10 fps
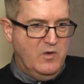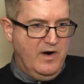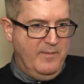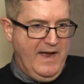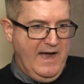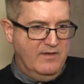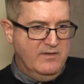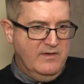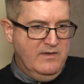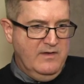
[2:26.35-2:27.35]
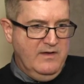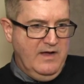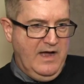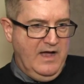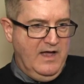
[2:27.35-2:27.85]
more about
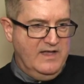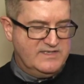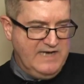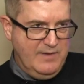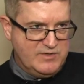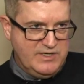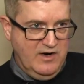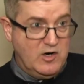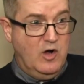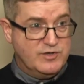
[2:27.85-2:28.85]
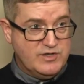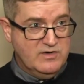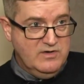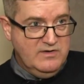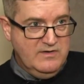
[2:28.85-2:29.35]
establishing a
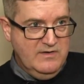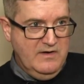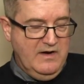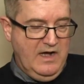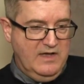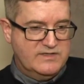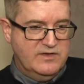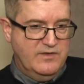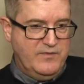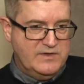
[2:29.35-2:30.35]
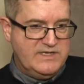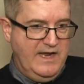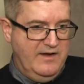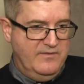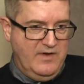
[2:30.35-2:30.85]
culture. So the first
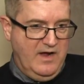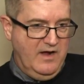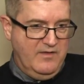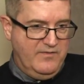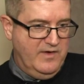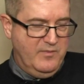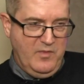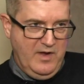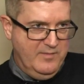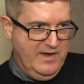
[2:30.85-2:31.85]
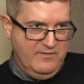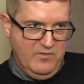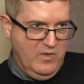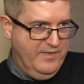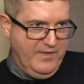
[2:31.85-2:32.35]
day of employment
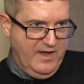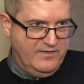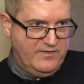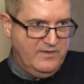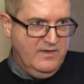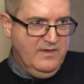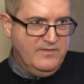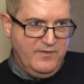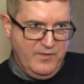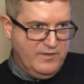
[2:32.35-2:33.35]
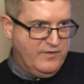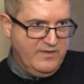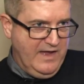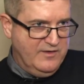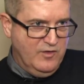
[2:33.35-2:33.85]
with us, the first
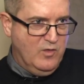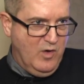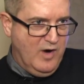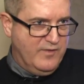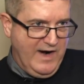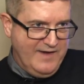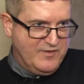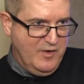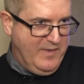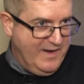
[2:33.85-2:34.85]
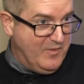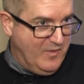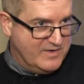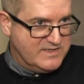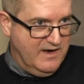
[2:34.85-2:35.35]
thing that you go over after your
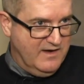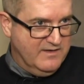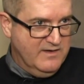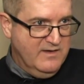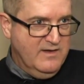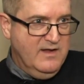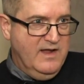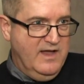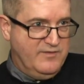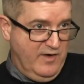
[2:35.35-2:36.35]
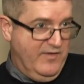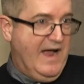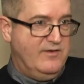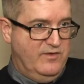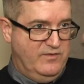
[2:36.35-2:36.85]
paperwork's done is our
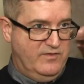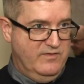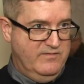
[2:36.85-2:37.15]
values.